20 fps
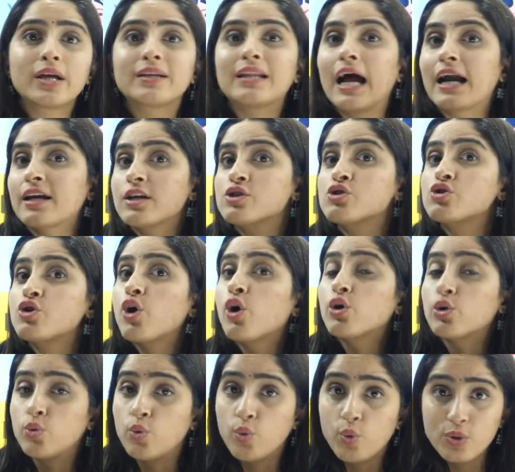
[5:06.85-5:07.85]
That is
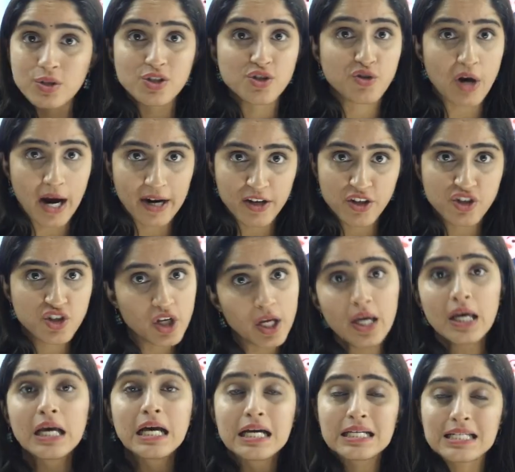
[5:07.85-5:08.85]
your own strategy,
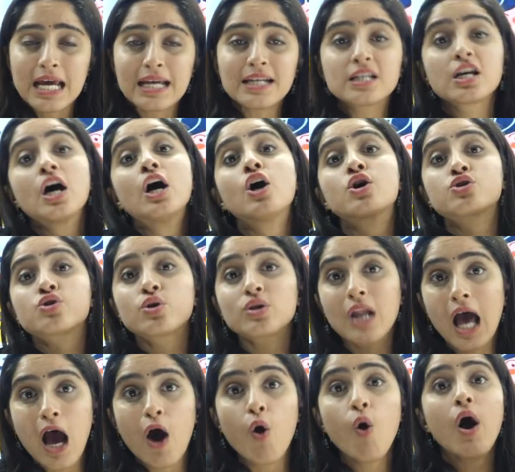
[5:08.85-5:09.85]
right? So
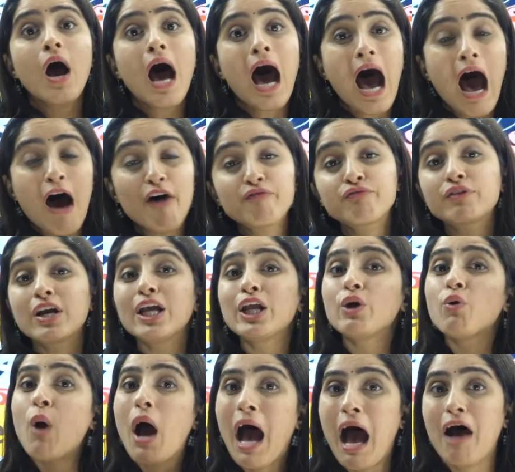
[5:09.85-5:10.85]
now, after
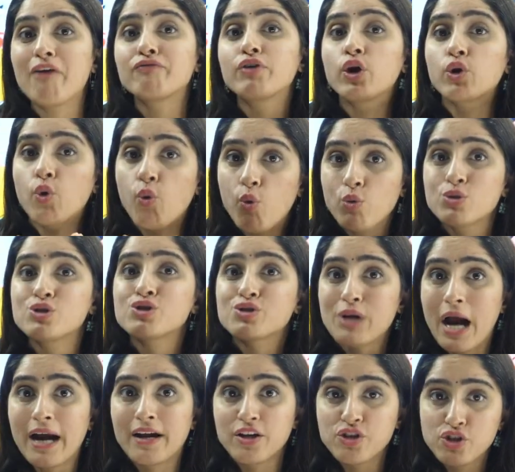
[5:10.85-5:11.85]
you have your own
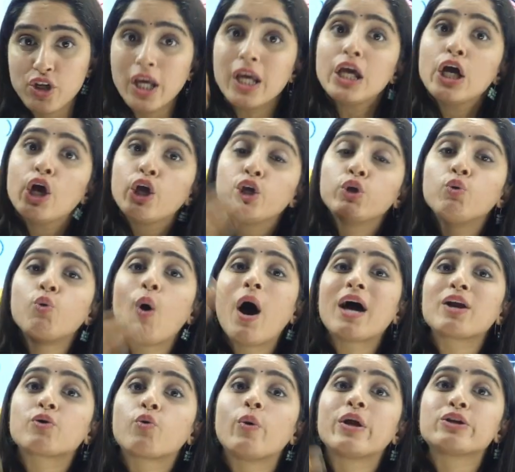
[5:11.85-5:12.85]
strategy, you
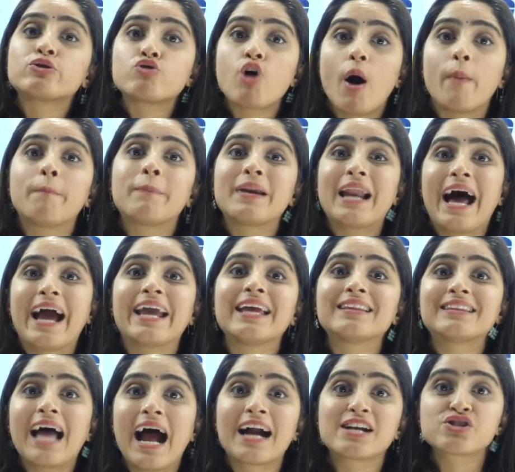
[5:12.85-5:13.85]
are going to apply
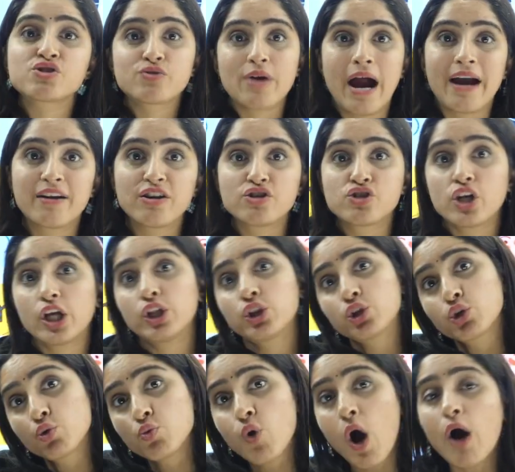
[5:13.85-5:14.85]
that strategy
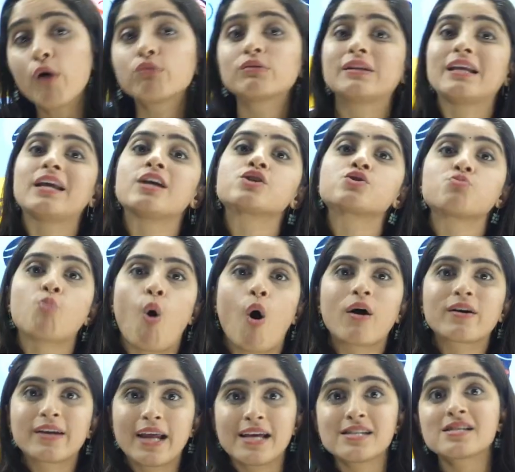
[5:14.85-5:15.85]
throughout these
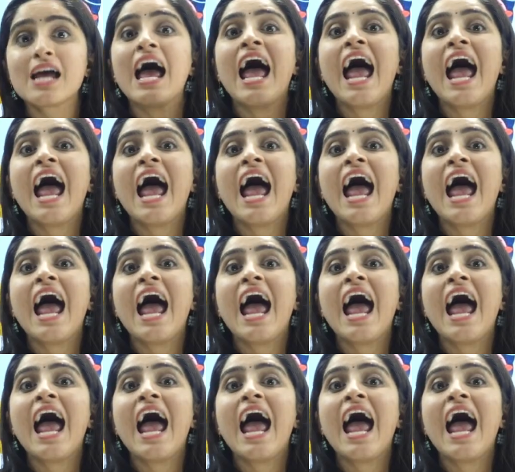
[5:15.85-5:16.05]
mock tests.